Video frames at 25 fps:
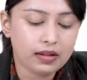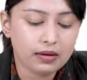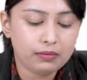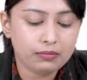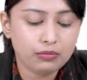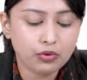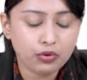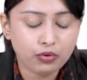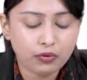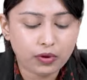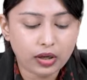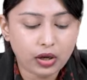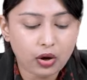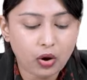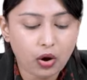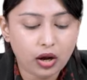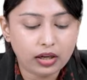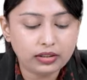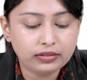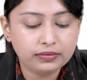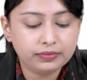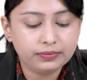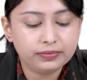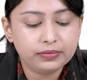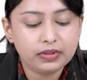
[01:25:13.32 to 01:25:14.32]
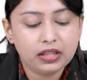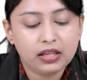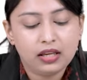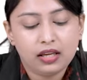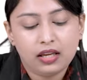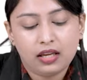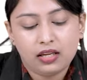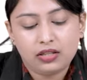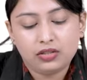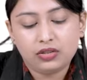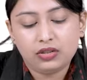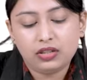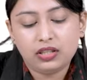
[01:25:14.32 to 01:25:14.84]
Moving on.
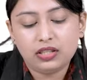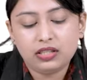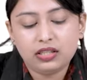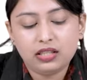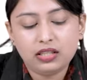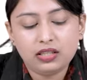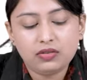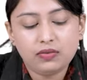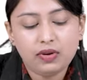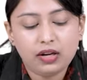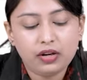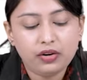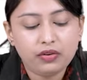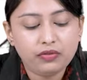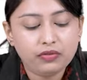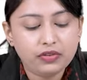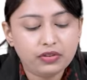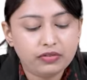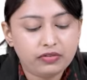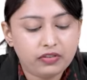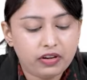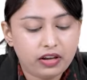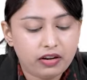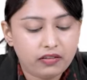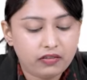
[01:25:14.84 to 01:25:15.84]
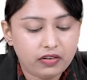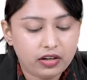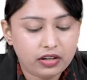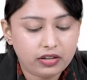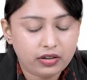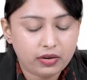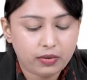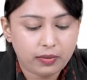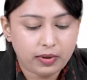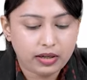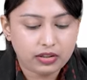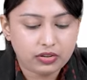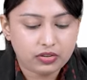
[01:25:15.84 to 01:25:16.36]
So this is one of the
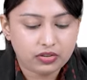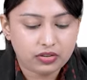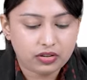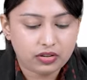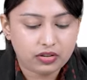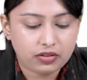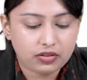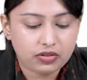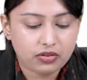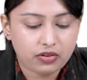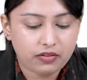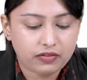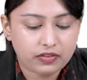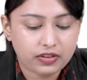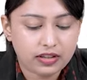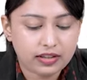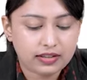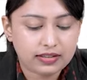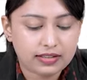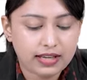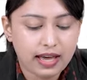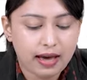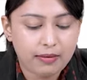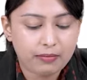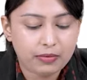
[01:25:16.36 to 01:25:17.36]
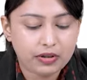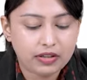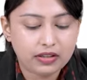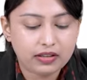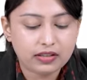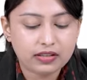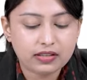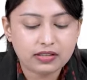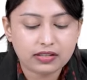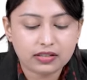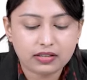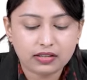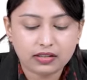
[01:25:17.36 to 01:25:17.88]
favorite questions of the
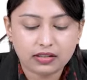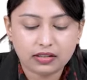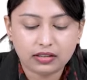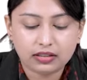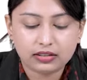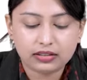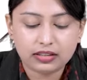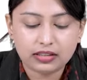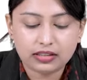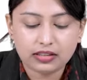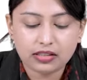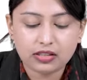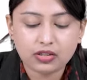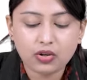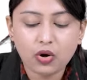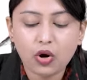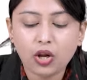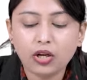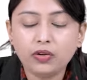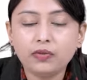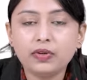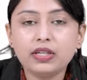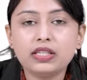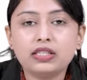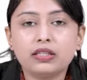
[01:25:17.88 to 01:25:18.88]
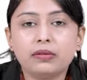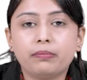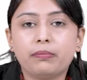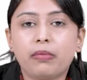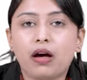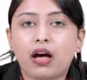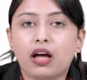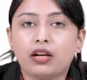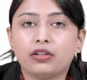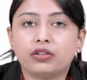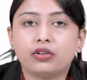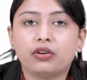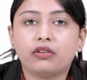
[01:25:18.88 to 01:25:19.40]
examiners. This is always a
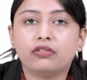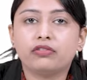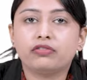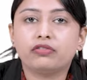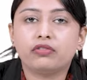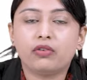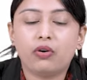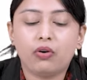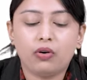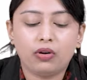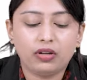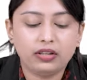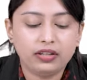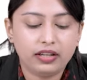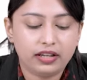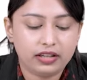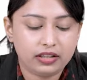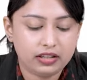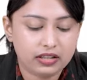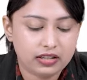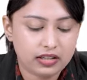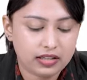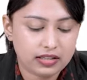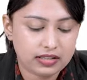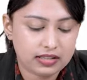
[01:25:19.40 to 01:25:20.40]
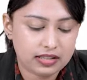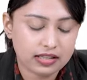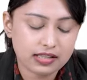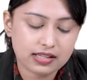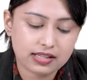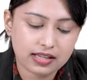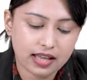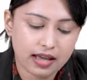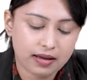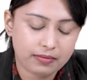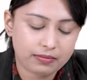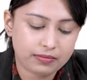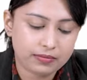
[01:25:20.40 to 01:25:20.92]
part of all the entrance
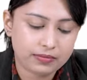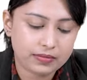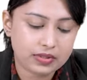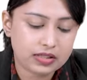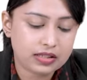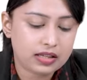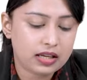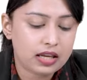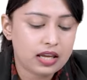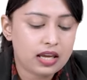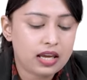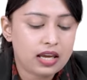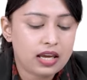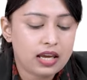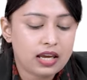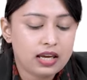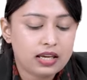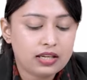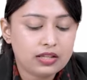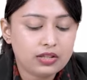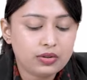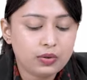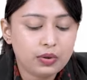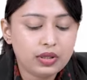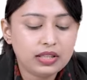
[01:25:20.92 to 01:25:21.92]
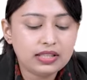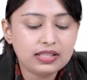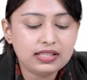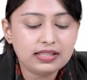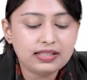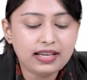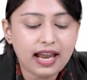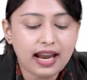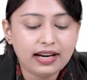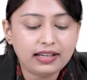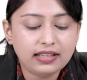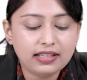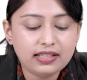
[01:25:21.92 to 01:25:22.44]
exams. So in
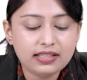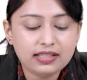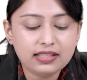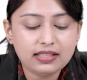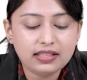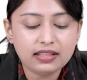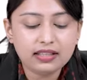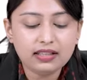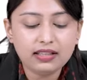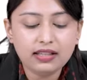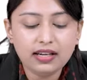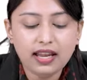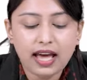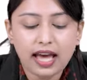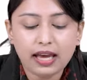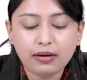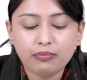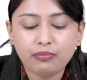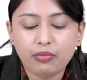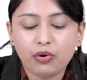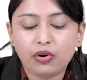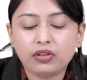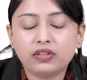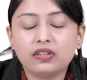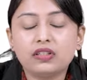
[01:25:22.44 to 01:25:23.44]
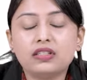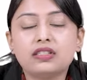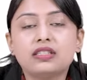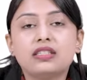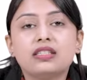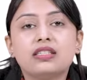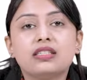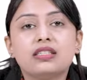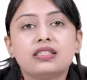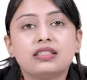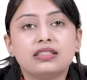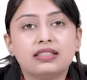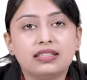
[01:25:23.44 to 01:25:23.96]
statistical
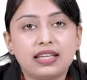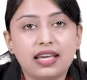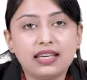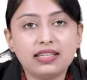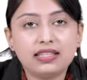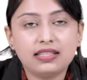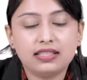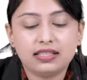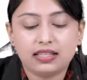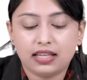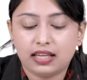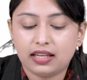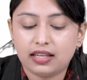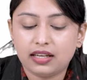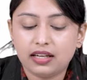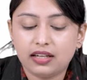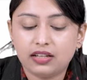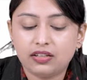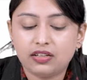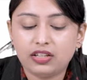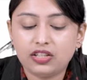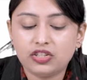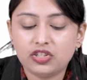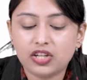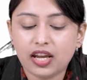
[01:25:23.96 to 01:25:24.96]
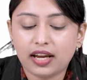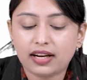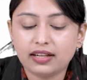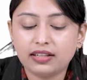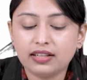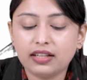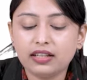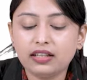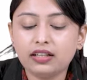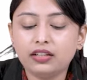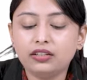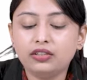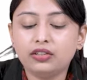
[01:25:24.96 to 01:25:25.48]
hypothesis testing,
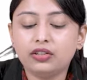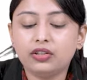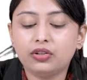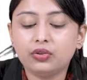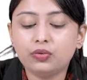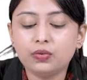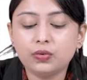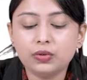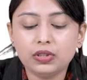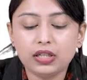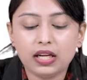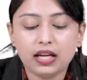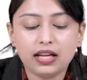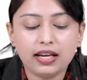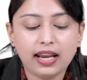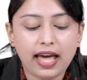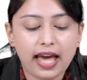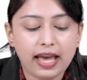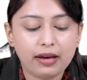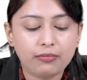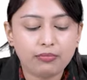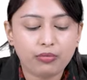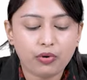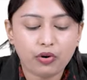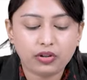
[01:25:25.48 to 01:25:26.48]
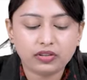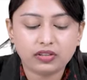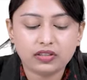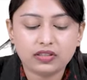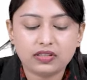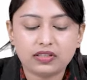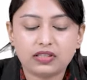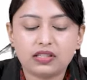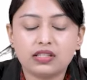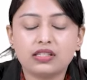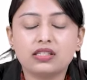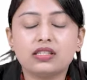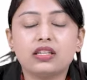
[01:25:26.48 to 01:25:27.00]
rejecting a true null
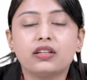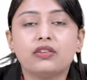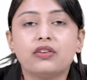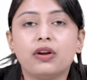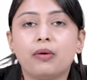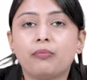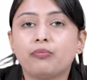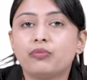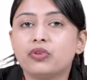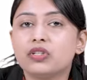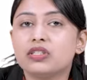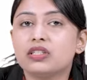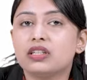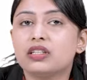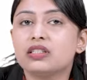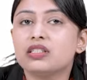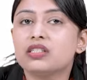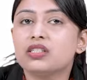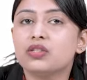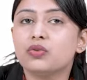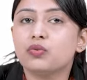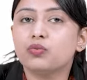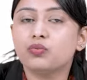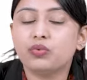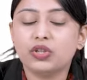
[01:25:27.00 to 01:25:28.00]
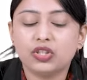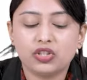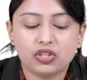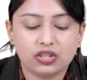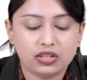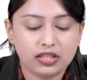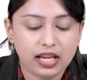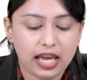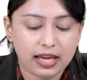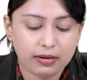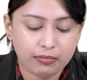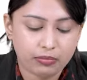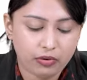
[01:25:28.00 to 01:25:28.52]
hypothesis represents which
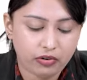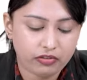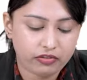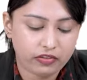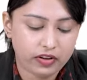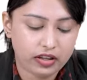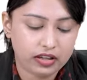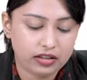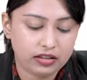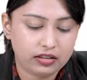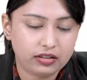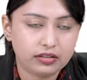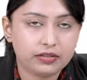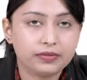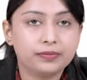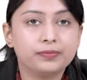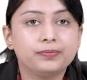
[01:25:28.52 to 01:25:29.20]
type of error?